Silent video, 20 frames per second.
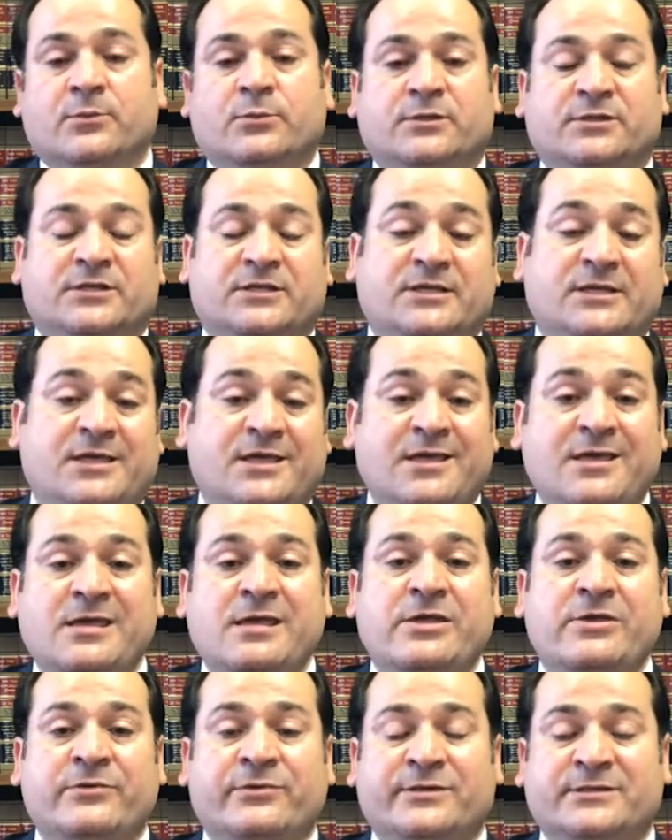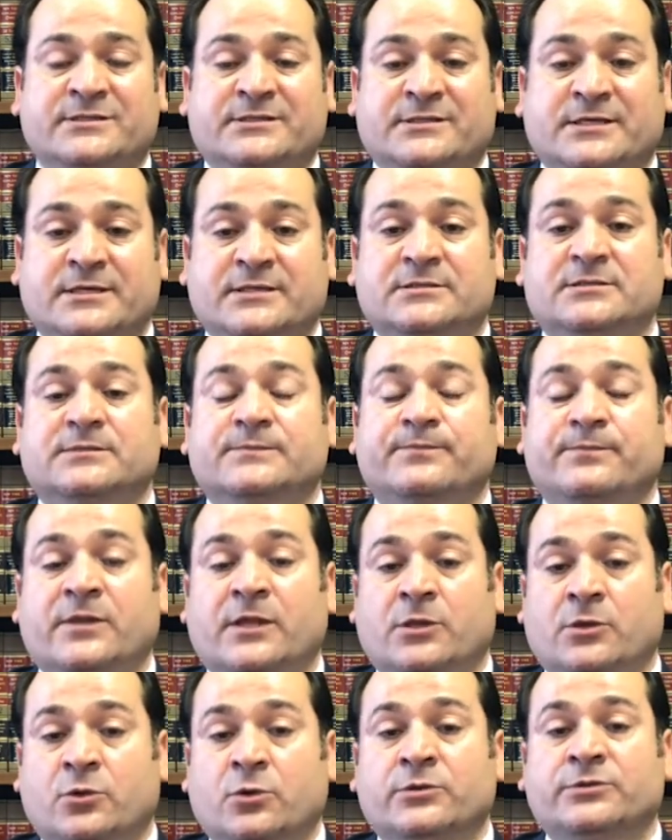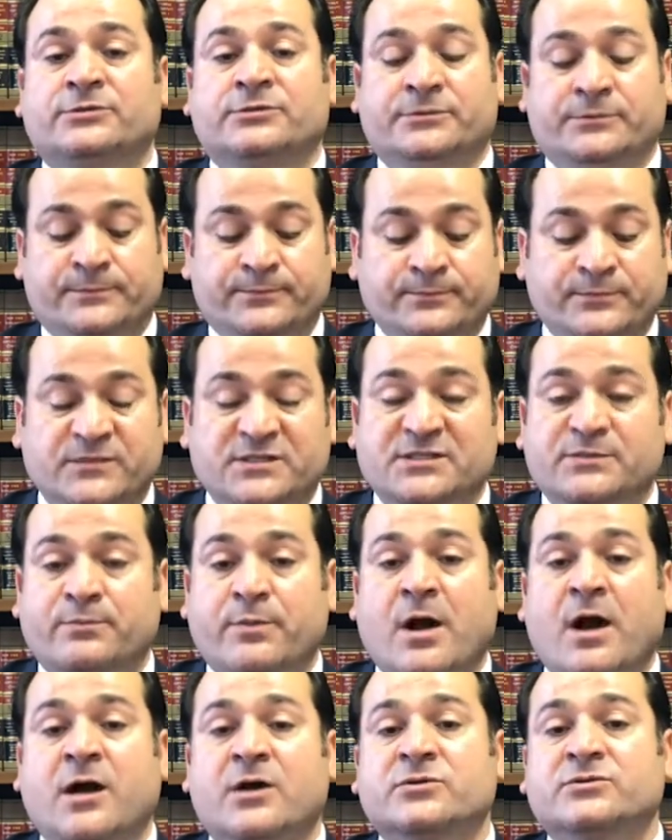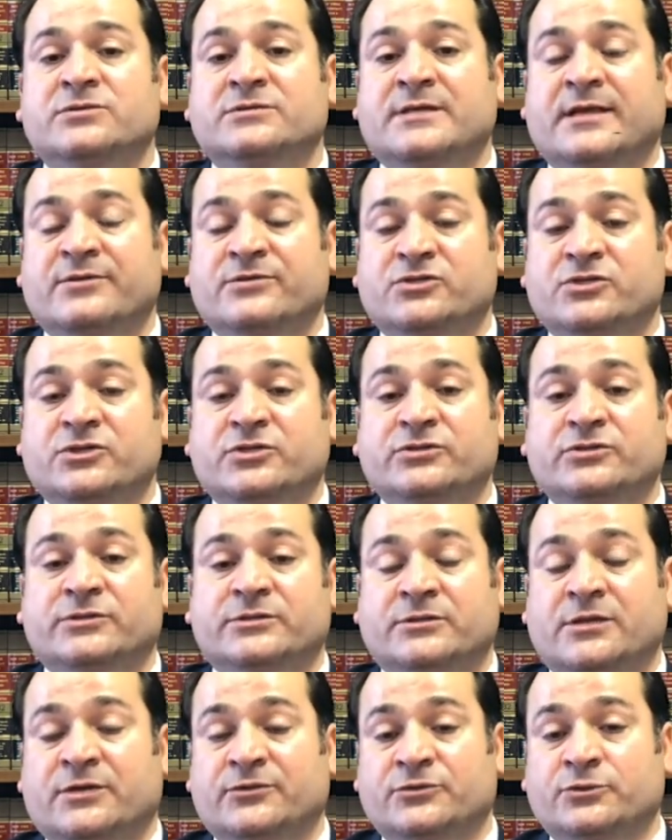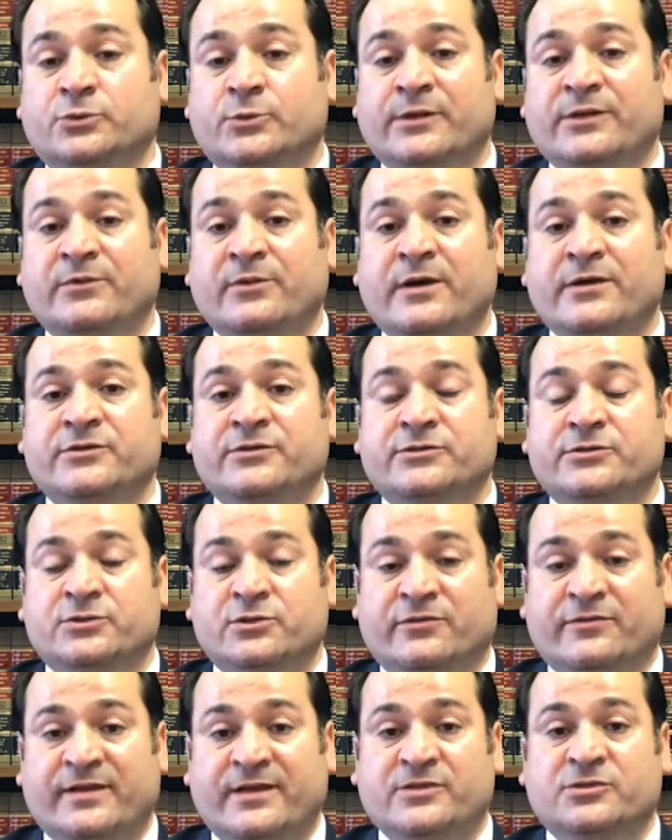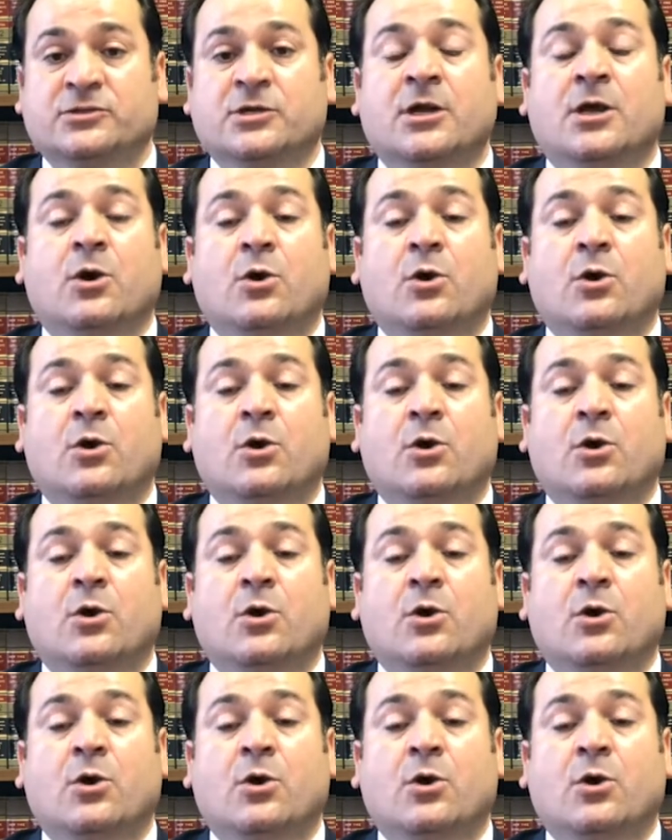But the key here is this: in order spouses and children under 21 years of age